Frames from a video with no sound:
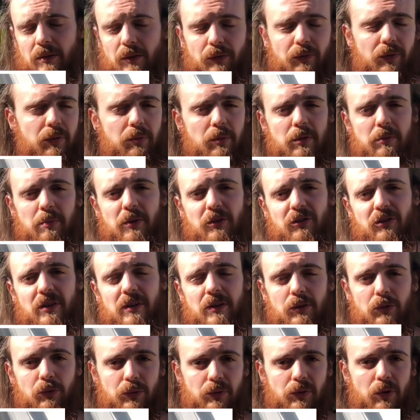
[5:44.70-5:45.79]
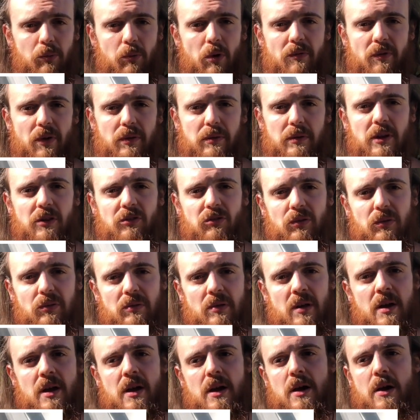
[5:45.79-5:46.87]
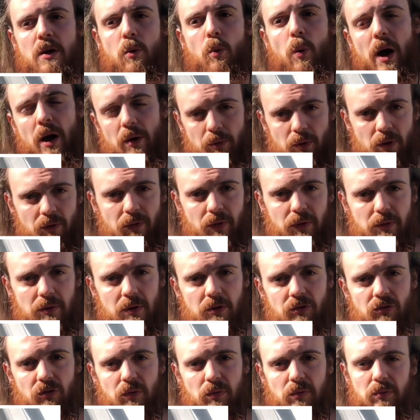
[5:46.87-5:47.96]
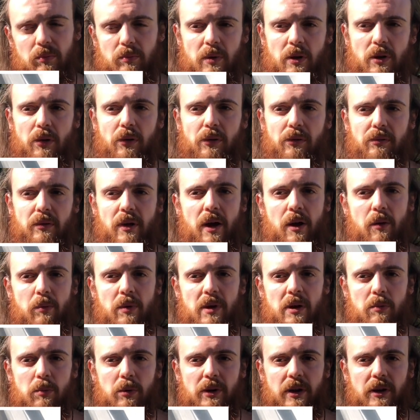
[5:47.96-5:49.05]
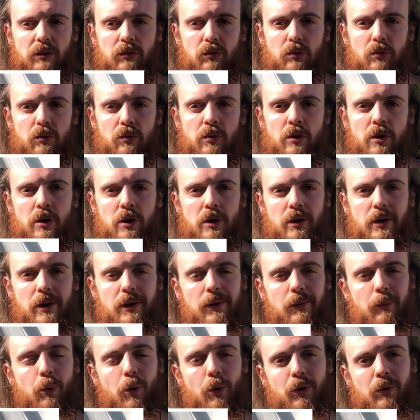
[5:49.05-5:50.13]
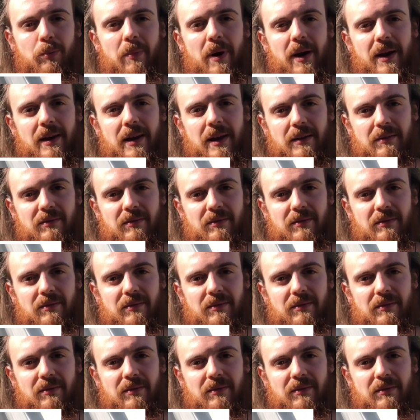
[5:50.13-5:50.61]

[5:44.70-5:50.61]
on the Smith machine, do some reverse lunges. Why reverse lunges? Because I really wanted to uh, walk my legs